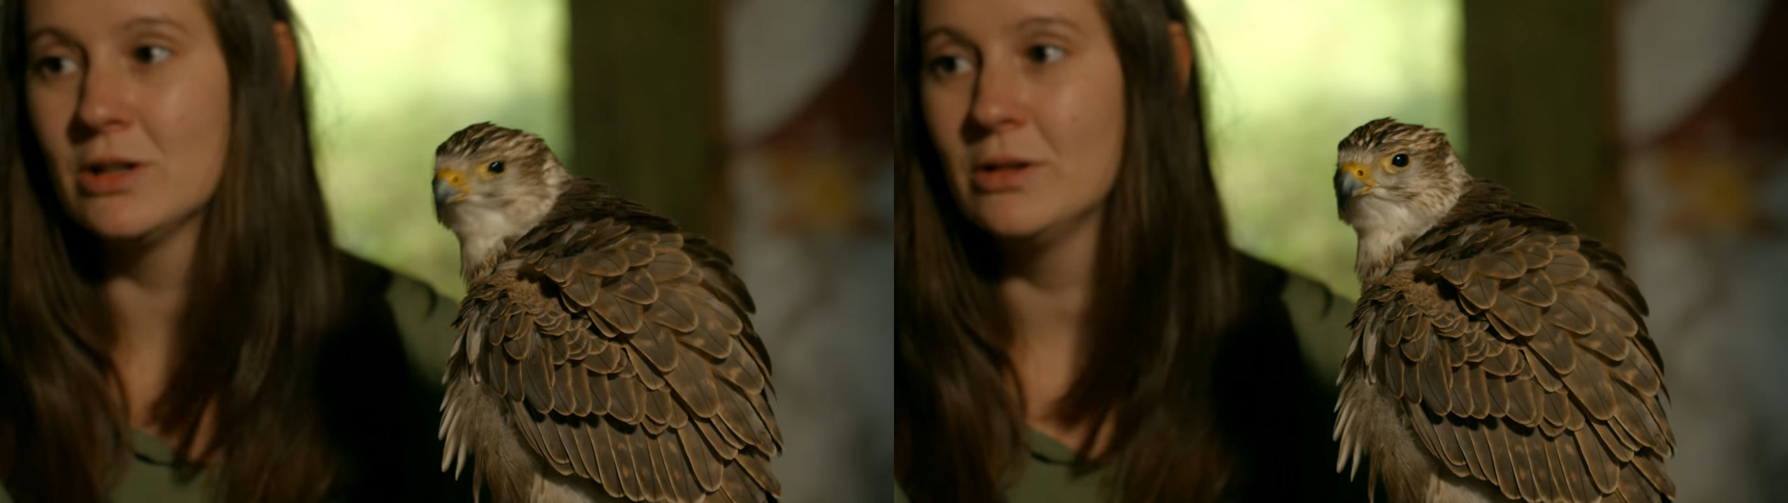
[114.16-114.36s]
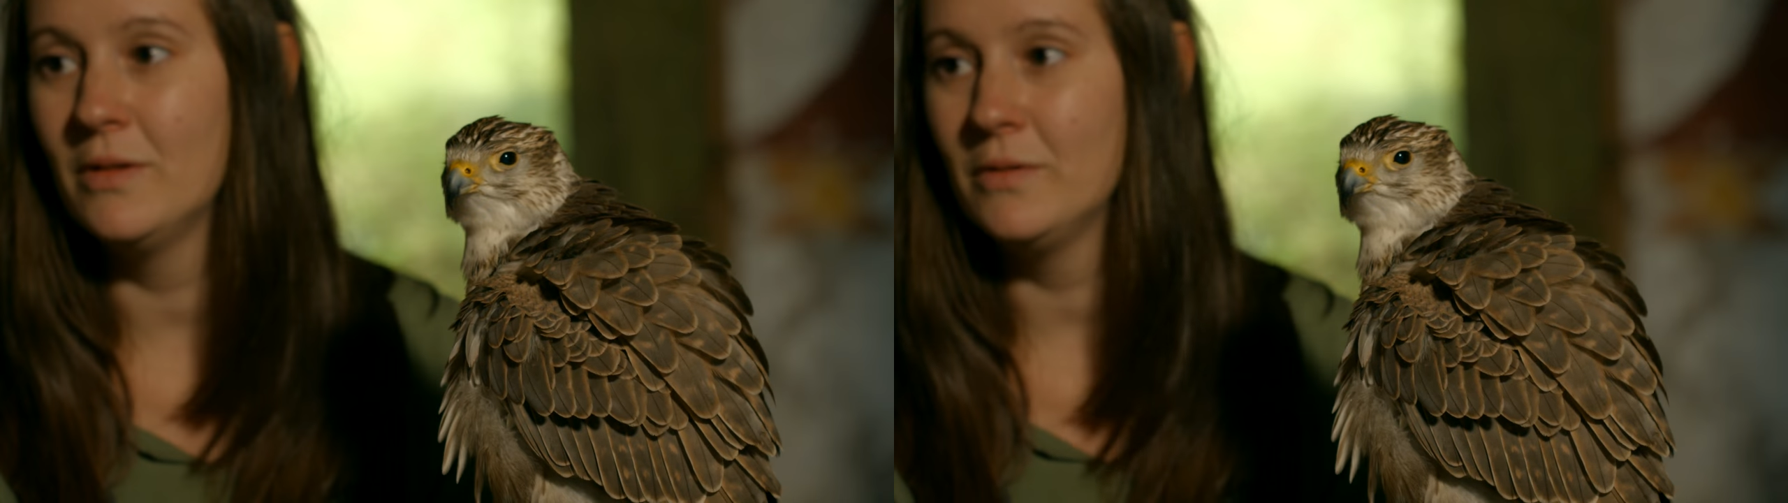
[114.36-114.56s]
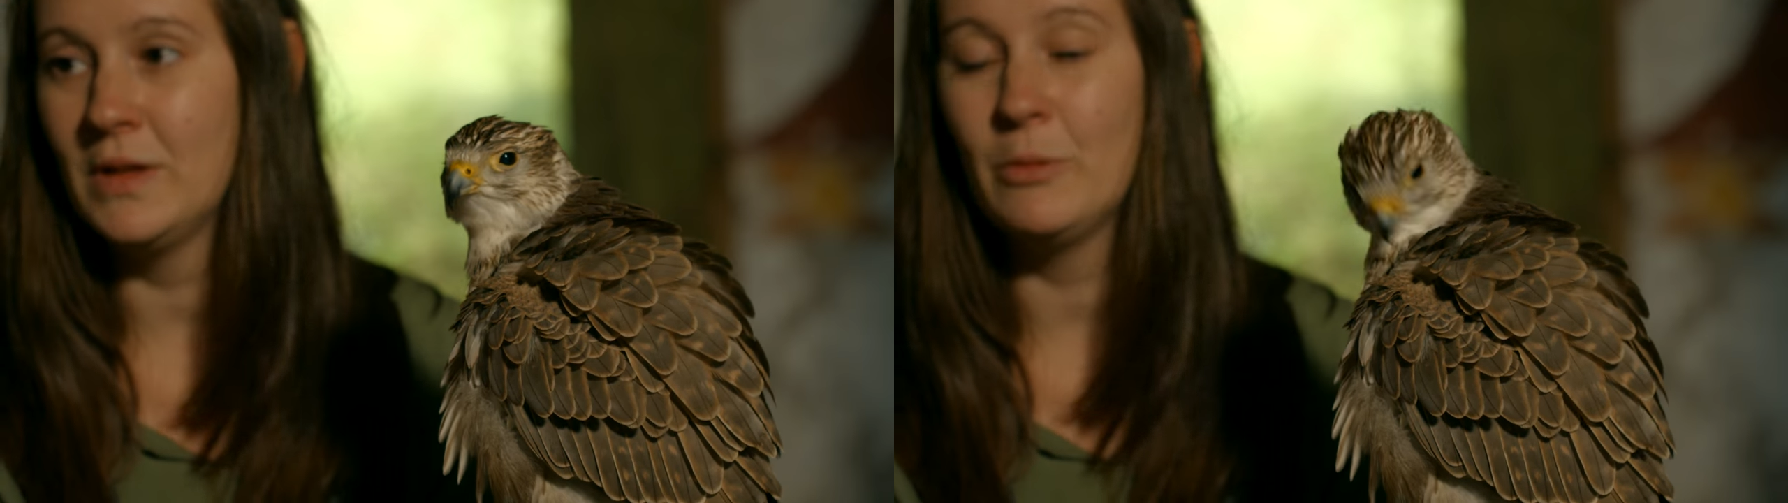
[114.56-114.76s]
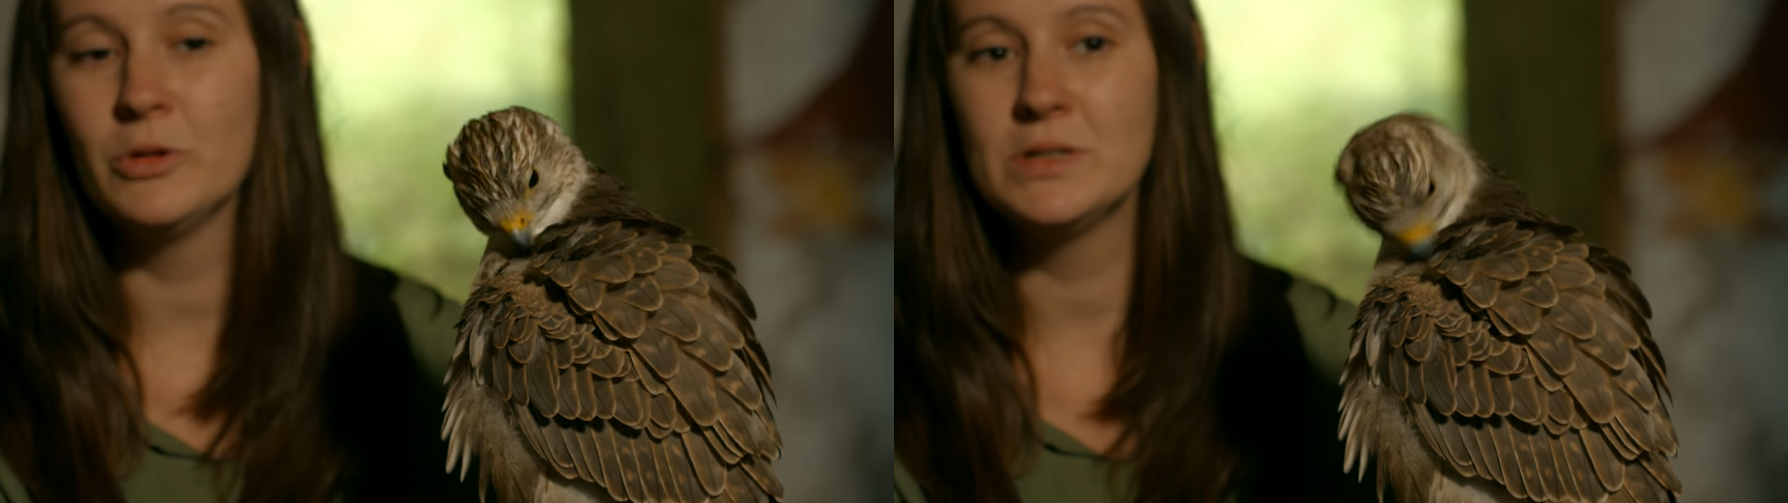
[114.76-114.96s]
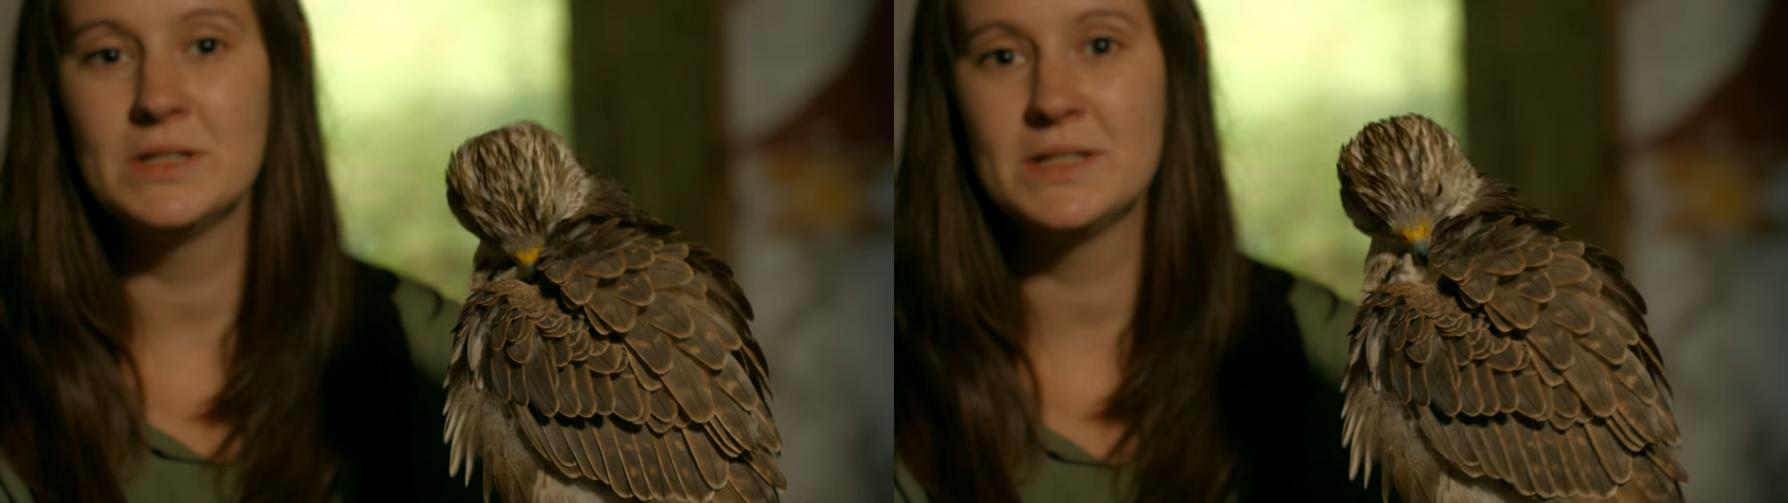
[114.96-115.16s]
and they
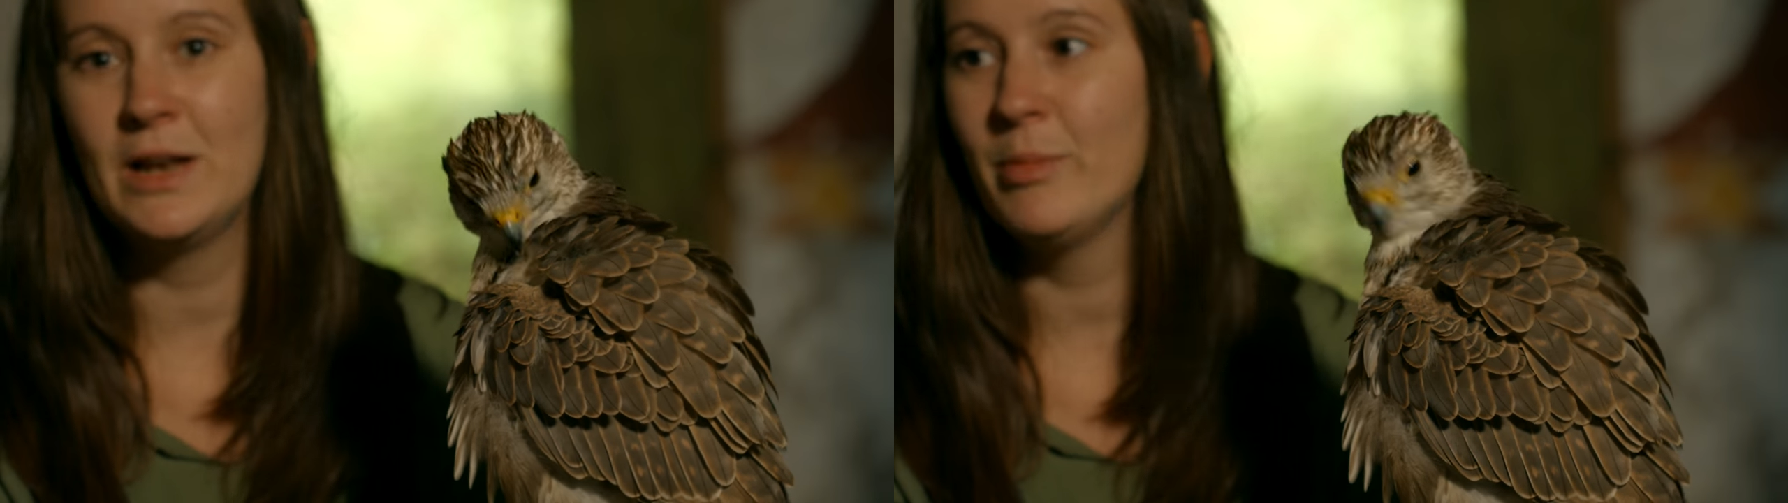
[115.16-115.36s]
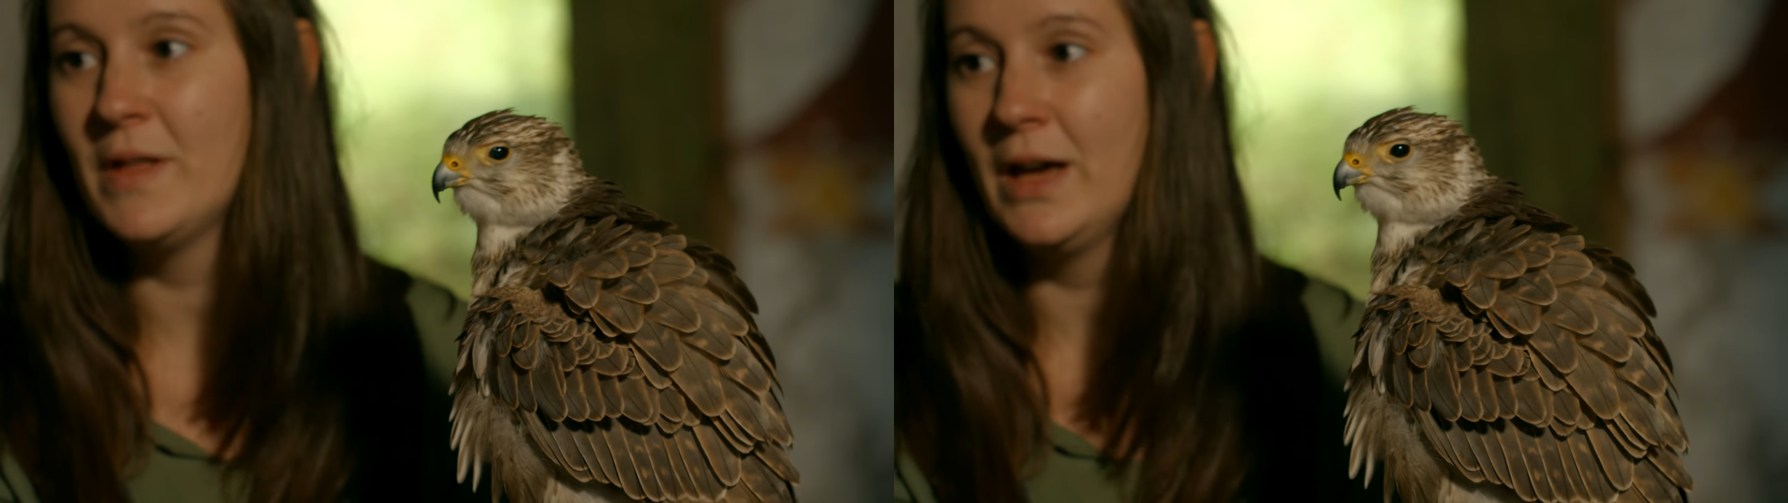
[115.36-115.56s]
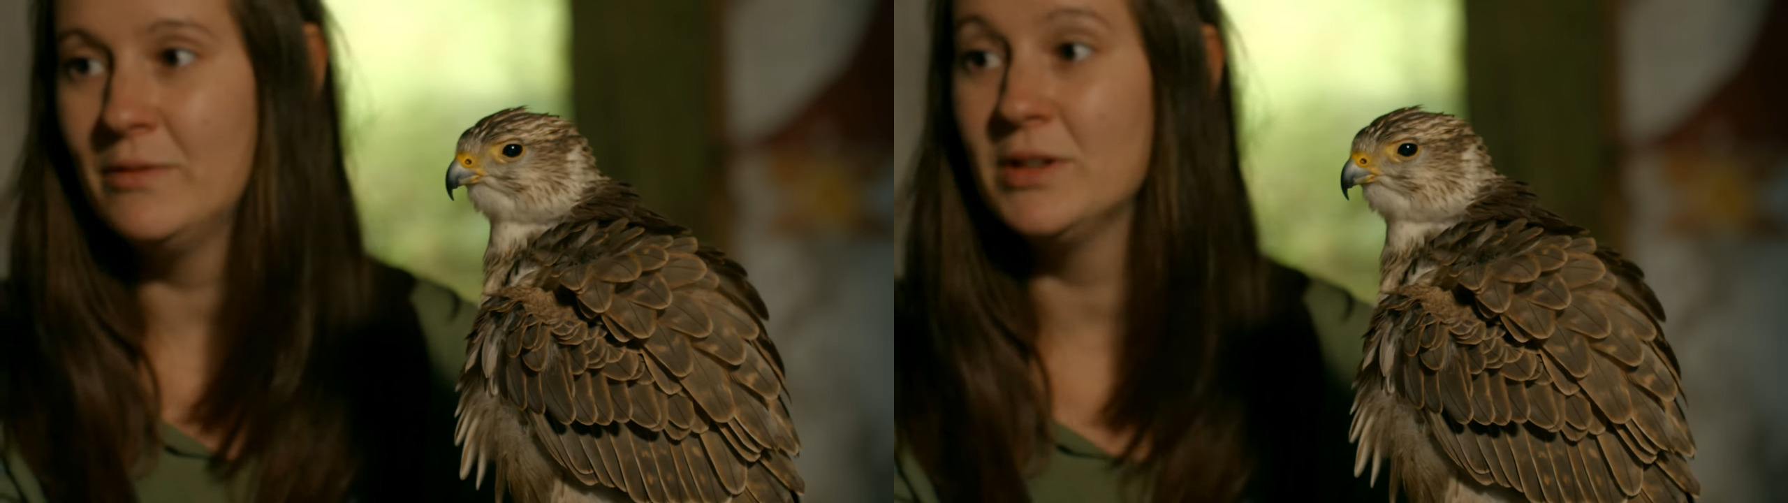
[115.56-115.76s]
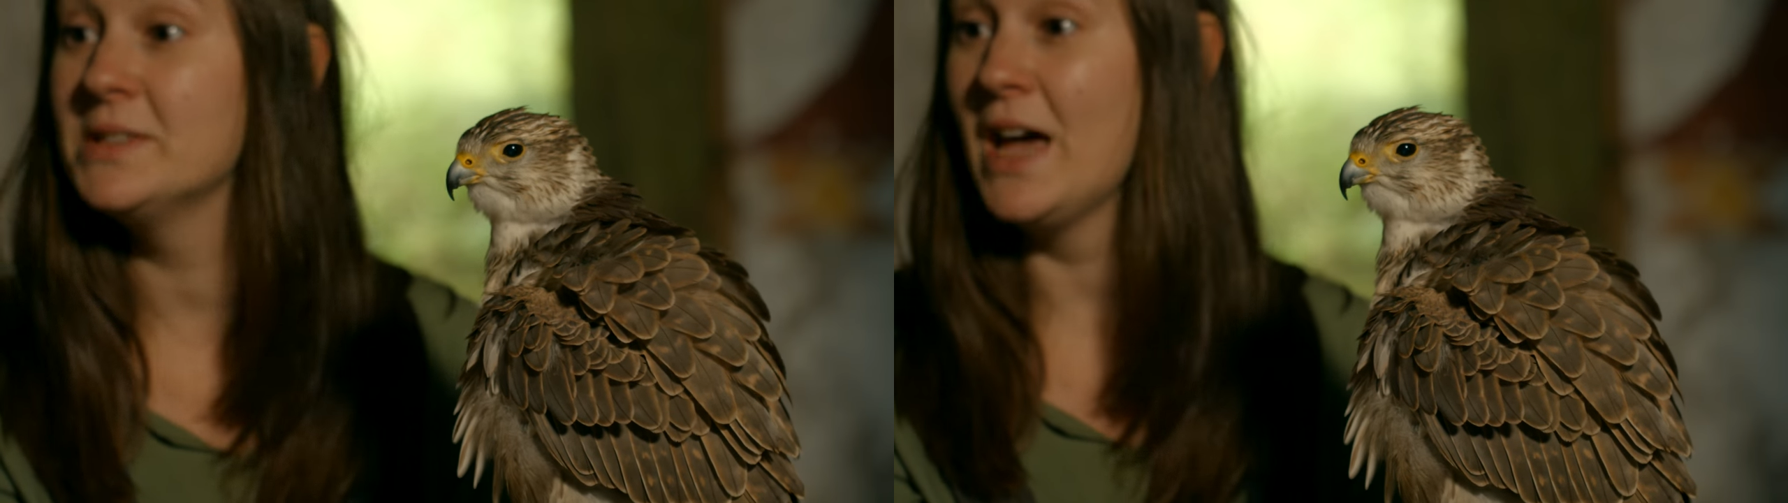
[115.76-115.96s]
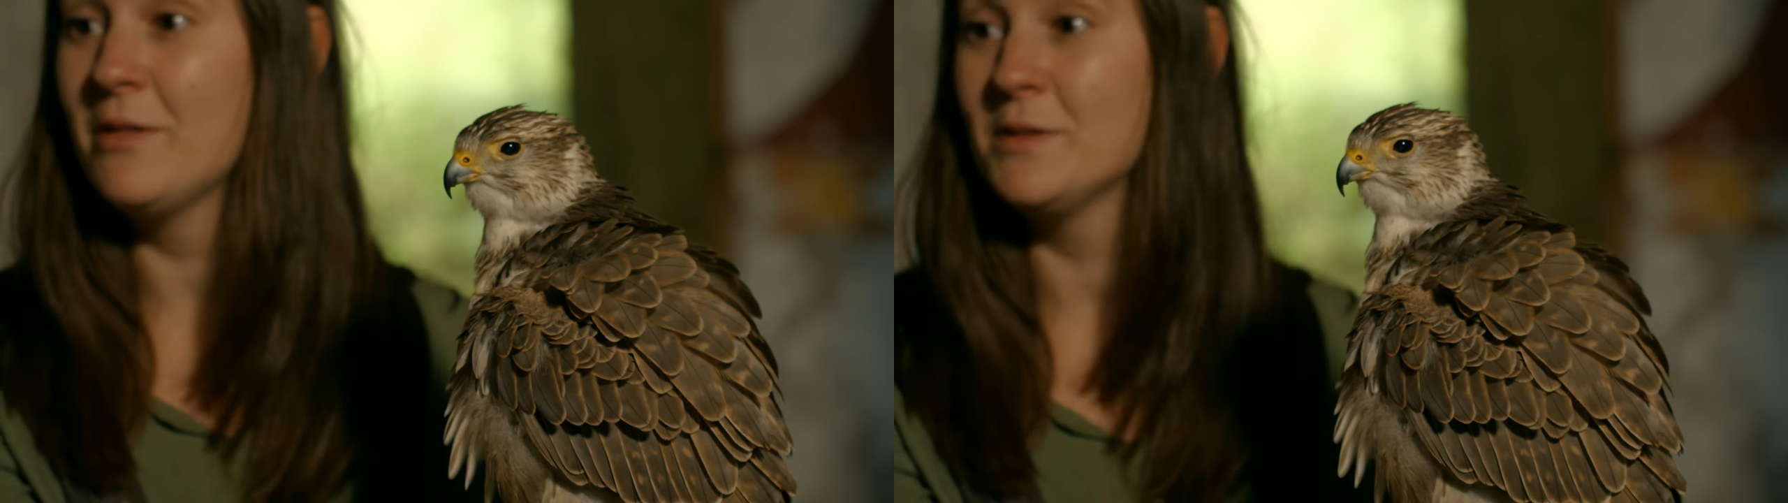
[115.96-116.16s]
wanted to celebrate that even in
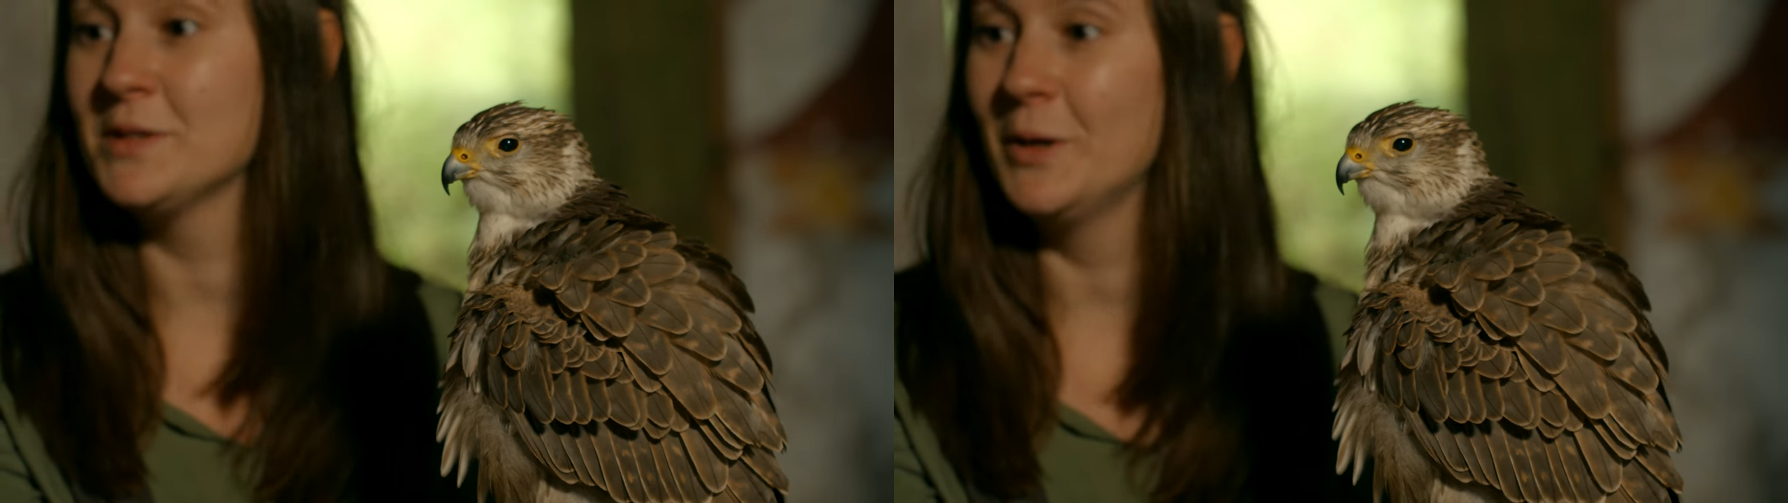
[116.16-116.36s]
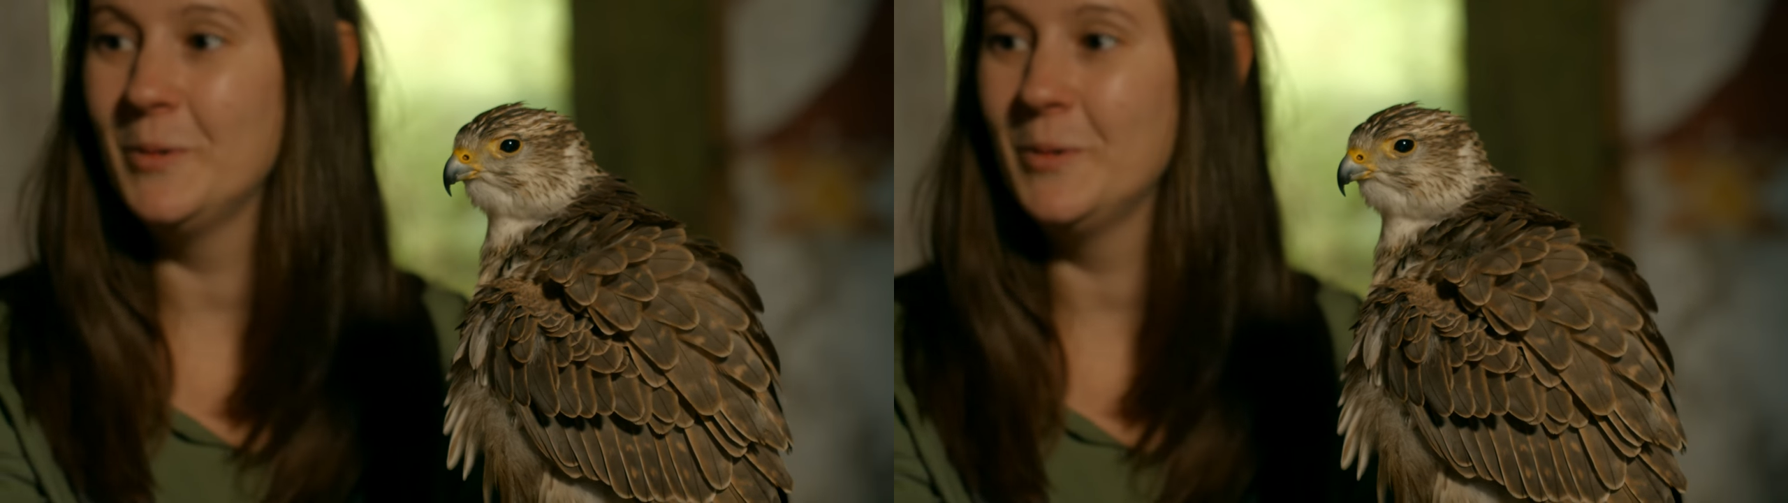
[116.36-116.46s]
death. So